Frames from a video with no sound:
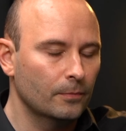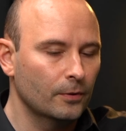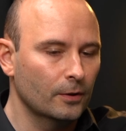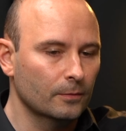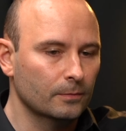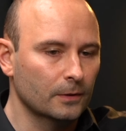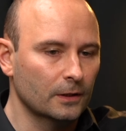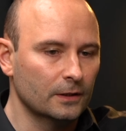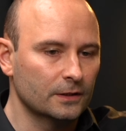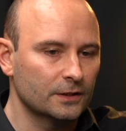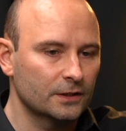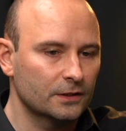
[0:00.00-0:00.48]

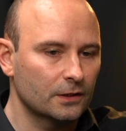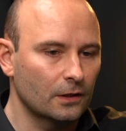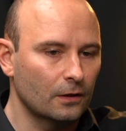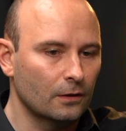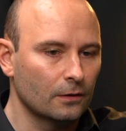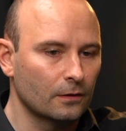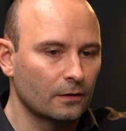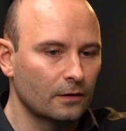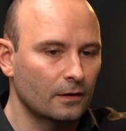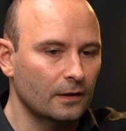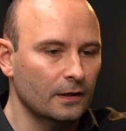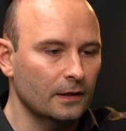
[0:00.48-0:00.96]
published
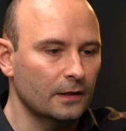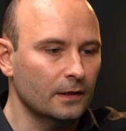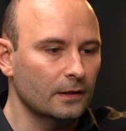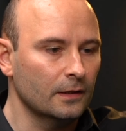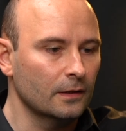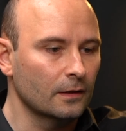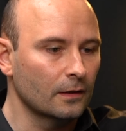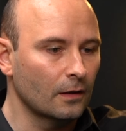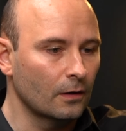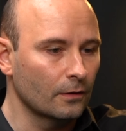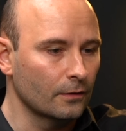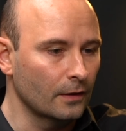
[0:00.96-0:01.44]
on
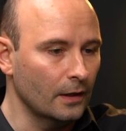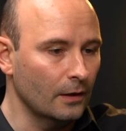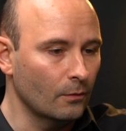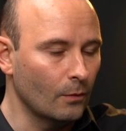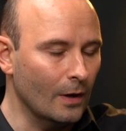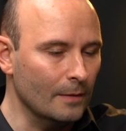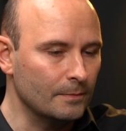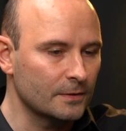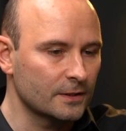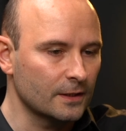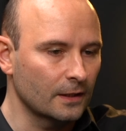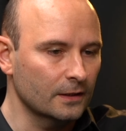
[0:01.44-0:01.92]
their
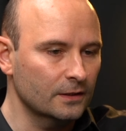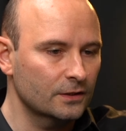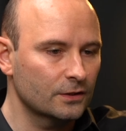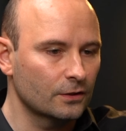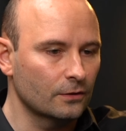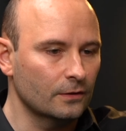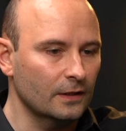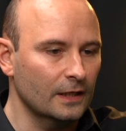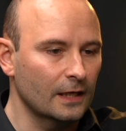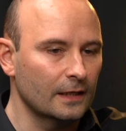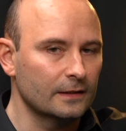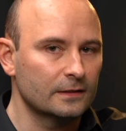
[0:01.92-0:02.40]
website,
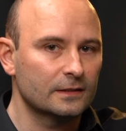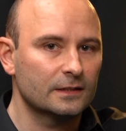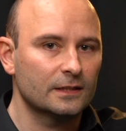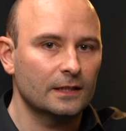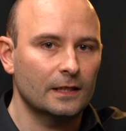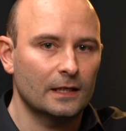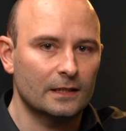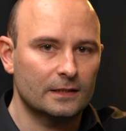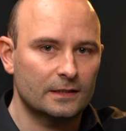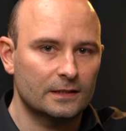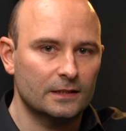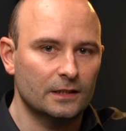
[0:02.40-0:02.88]
so the
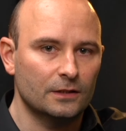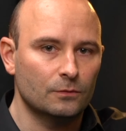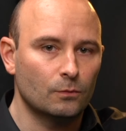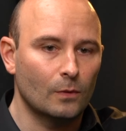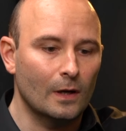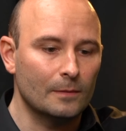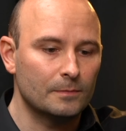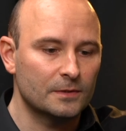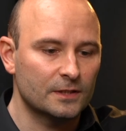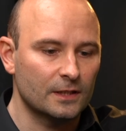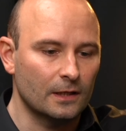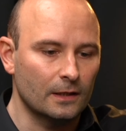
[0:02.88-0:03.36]
NCSC
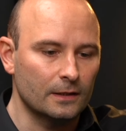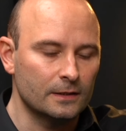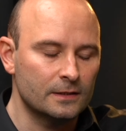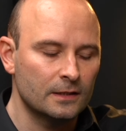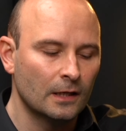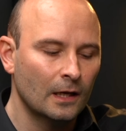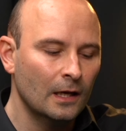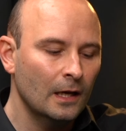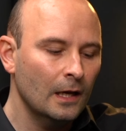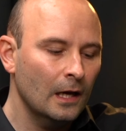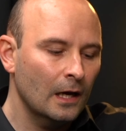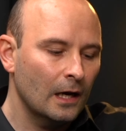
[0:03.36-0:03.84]
website.
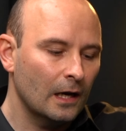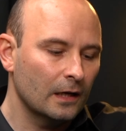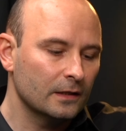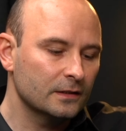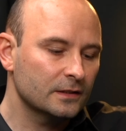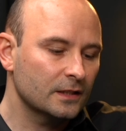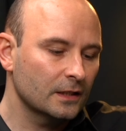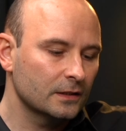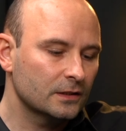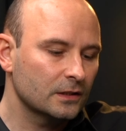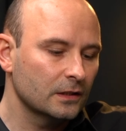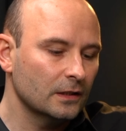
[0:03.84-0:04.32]
And
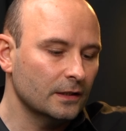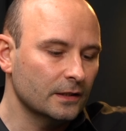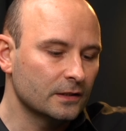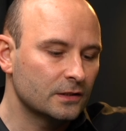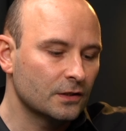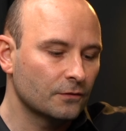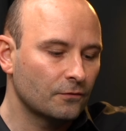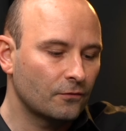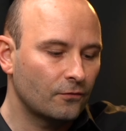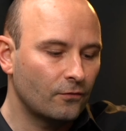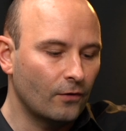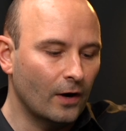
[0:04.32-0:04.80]
essentially,
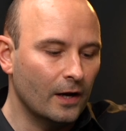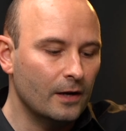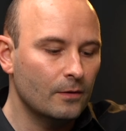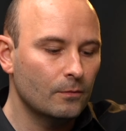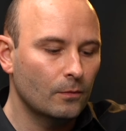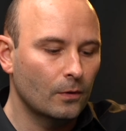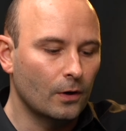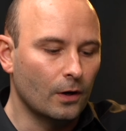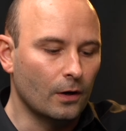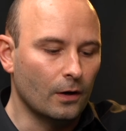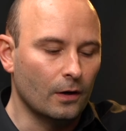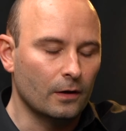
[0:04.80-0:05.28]
it's a
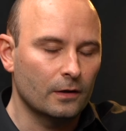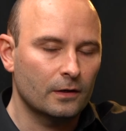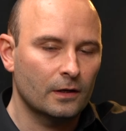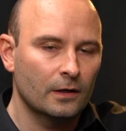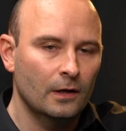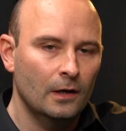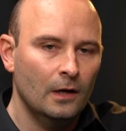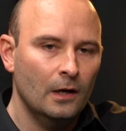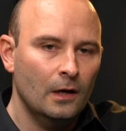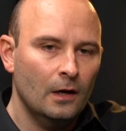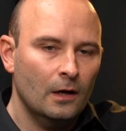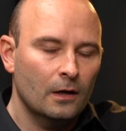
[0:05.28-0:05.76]
framework
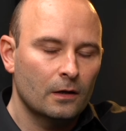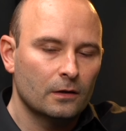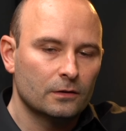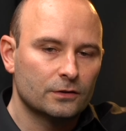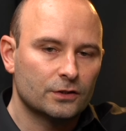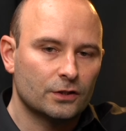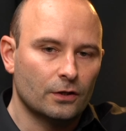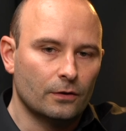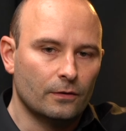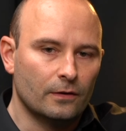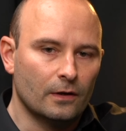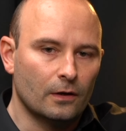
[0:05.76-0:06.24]

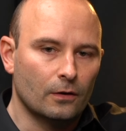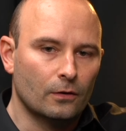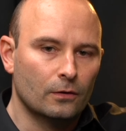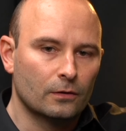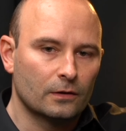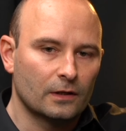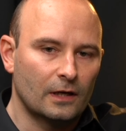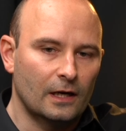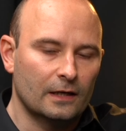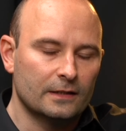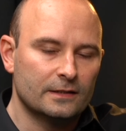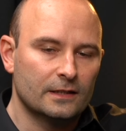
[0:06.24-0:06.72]
so that
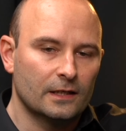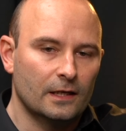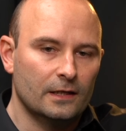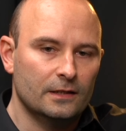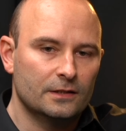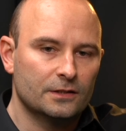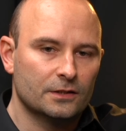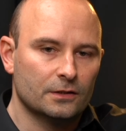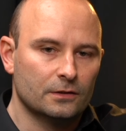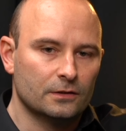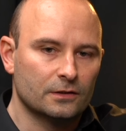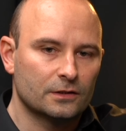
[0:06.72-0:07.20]

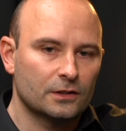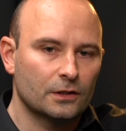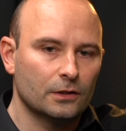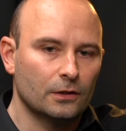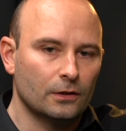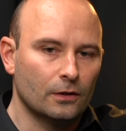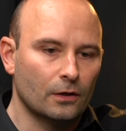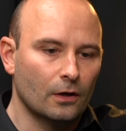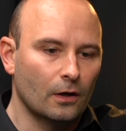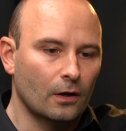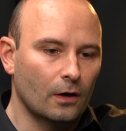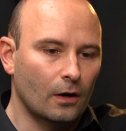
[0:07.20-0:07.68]
organisations
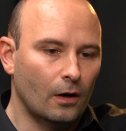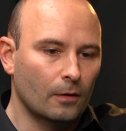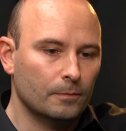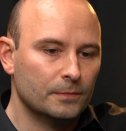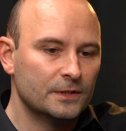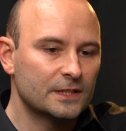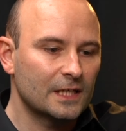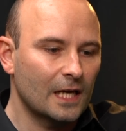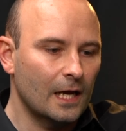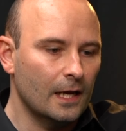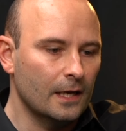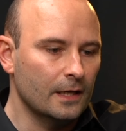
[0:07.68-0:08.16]
can
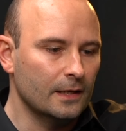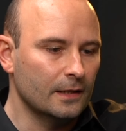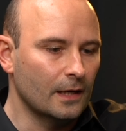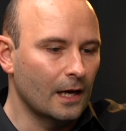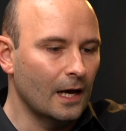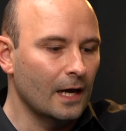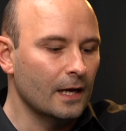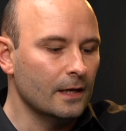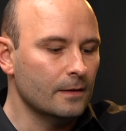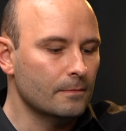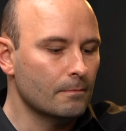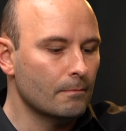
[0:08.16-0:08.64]
obtain
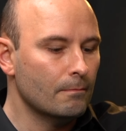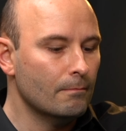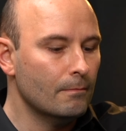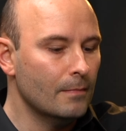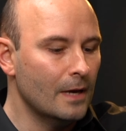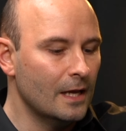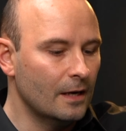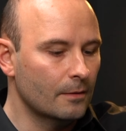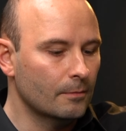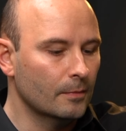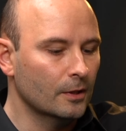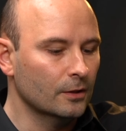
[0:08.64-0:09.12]
a
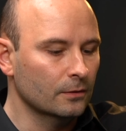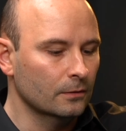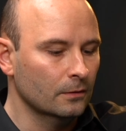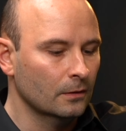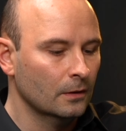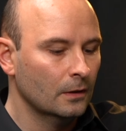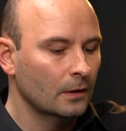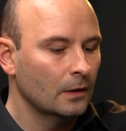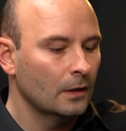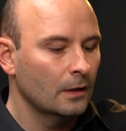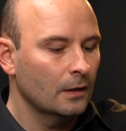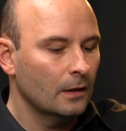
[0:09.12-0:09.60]

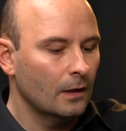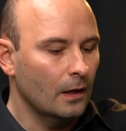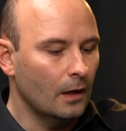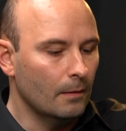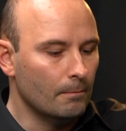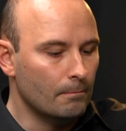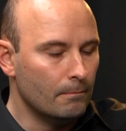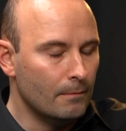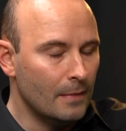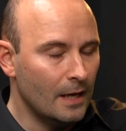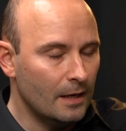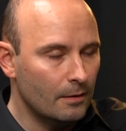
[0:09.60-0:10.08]

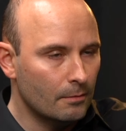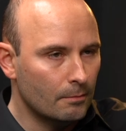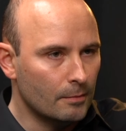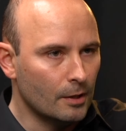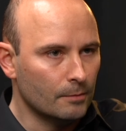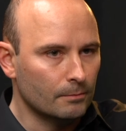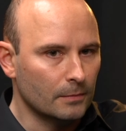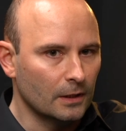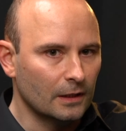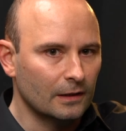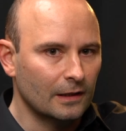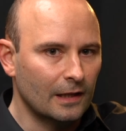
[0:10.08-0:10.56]

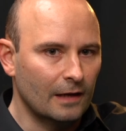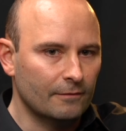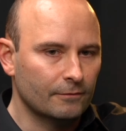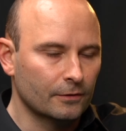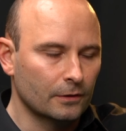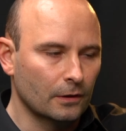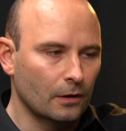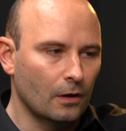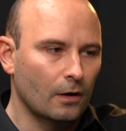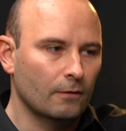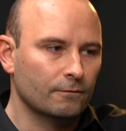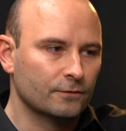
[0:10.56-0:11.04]
minimum
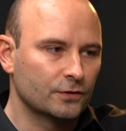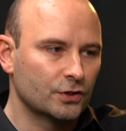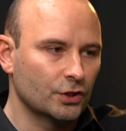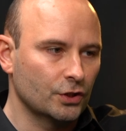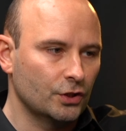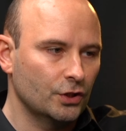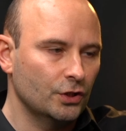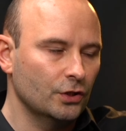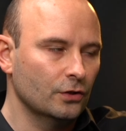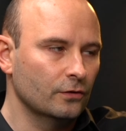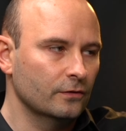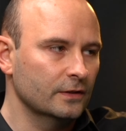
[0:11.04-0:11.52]
level of
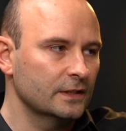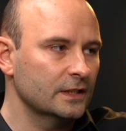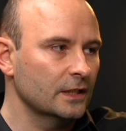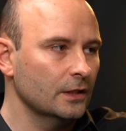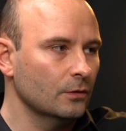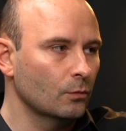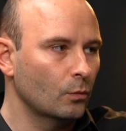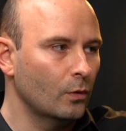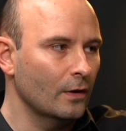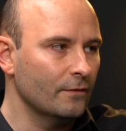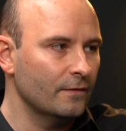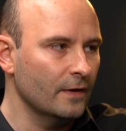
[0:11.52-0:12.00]

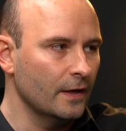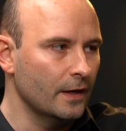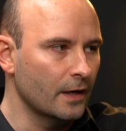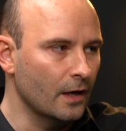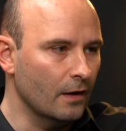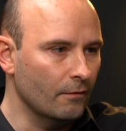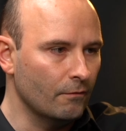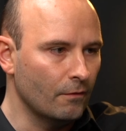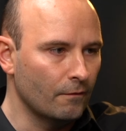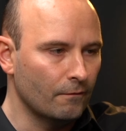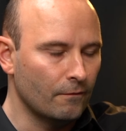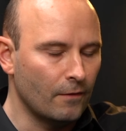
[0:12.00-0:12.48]
security within
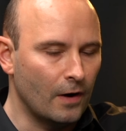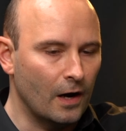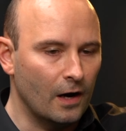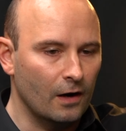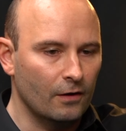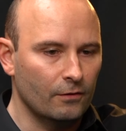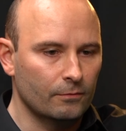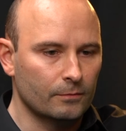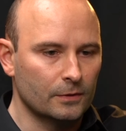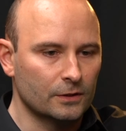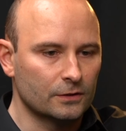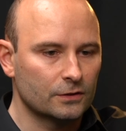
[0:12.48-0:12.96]
their
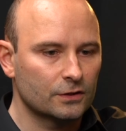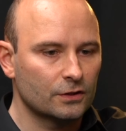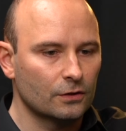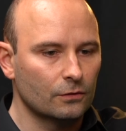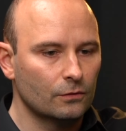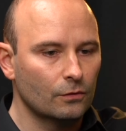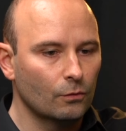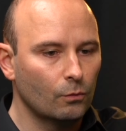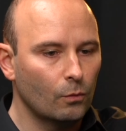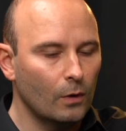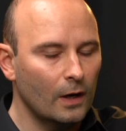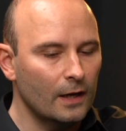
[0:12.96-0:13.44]
environment. So
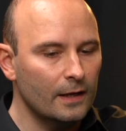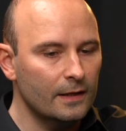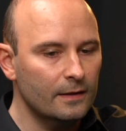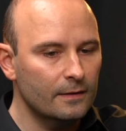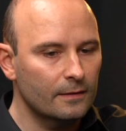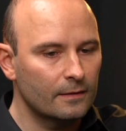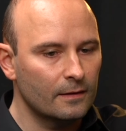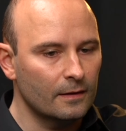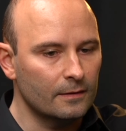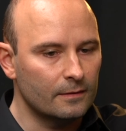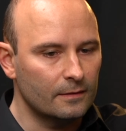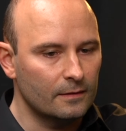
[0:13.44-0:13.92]
the way
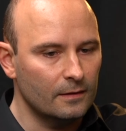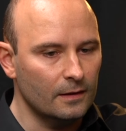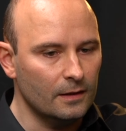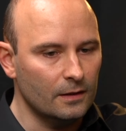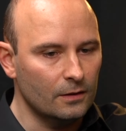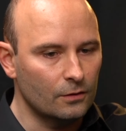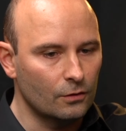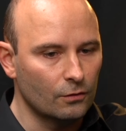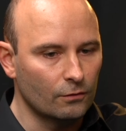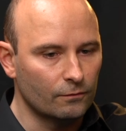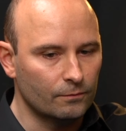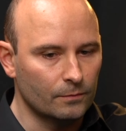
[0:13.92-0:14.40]
that
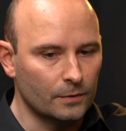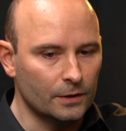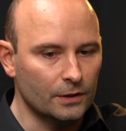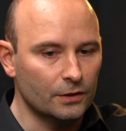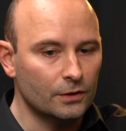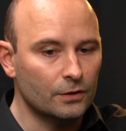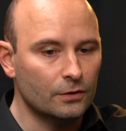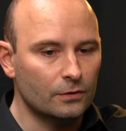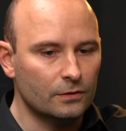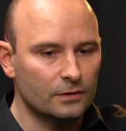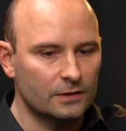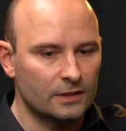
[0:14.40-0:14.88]
the government
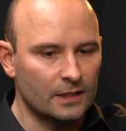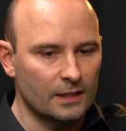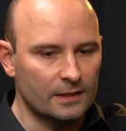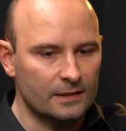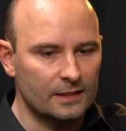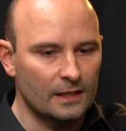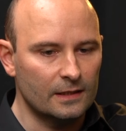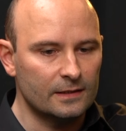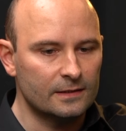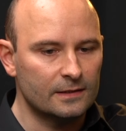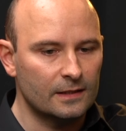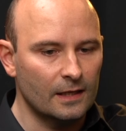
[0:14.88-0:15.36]
use
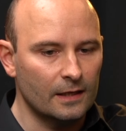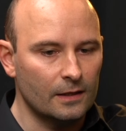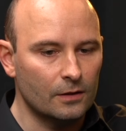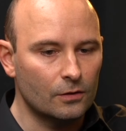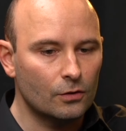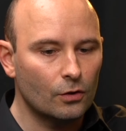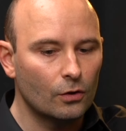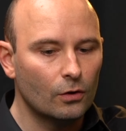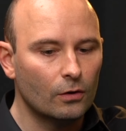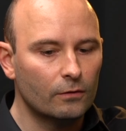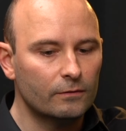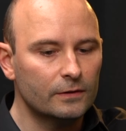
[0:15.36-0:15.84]
this is they
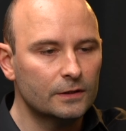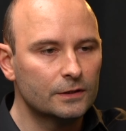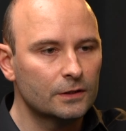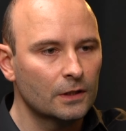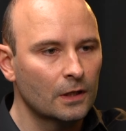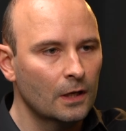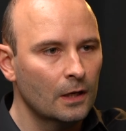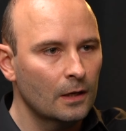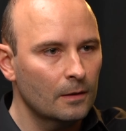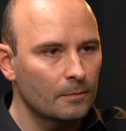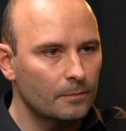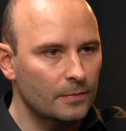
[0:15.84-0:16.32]
encourage
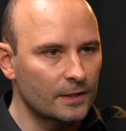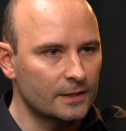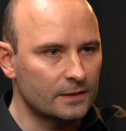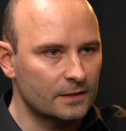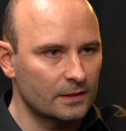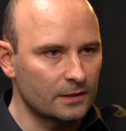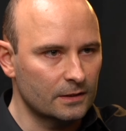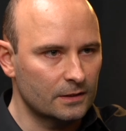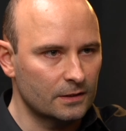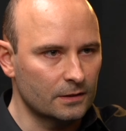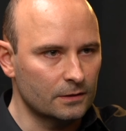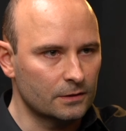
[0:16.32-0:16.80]

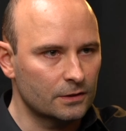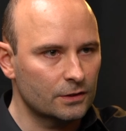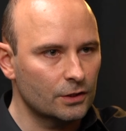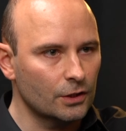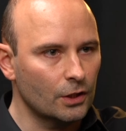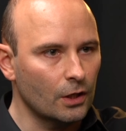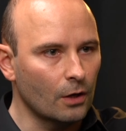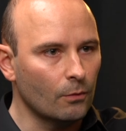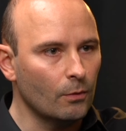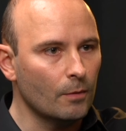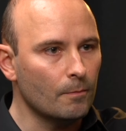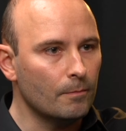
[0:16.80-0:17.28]
businesses to
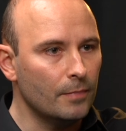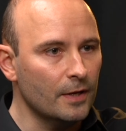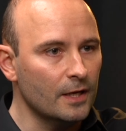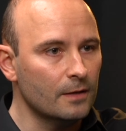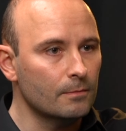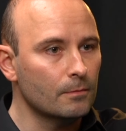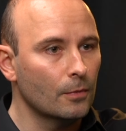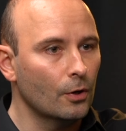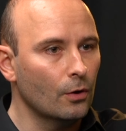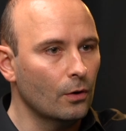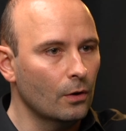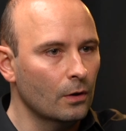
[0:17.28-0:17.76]
go and
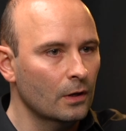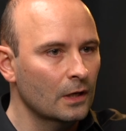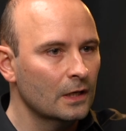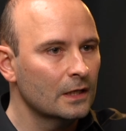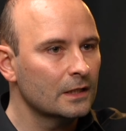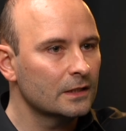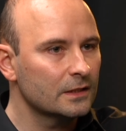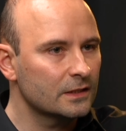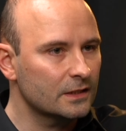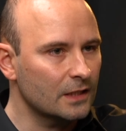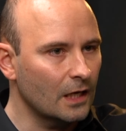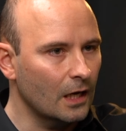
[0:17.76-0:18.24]
be more
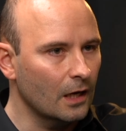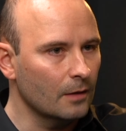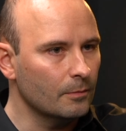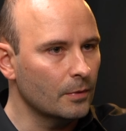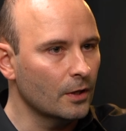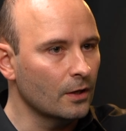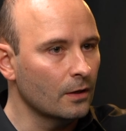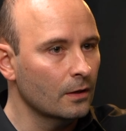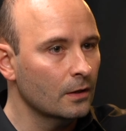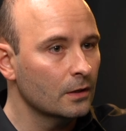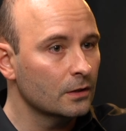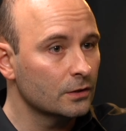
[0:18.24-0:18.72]

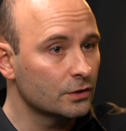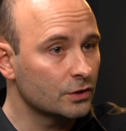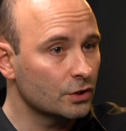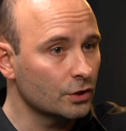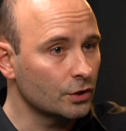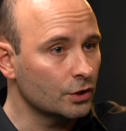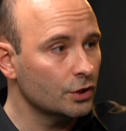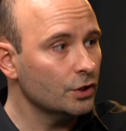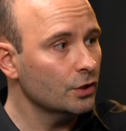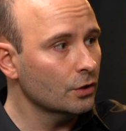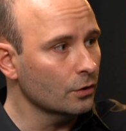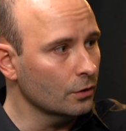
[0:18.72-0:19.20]
cyber
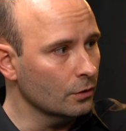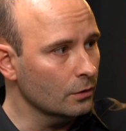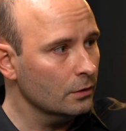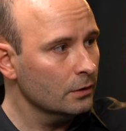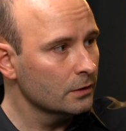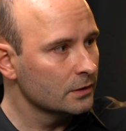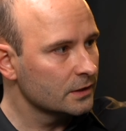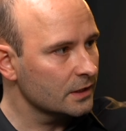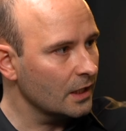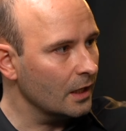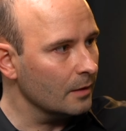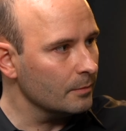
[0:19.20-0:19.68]
secure,
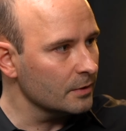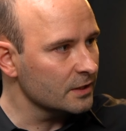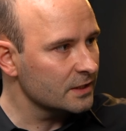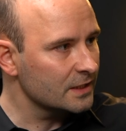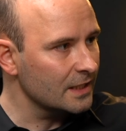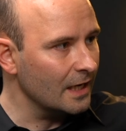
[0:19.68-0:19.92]
cyber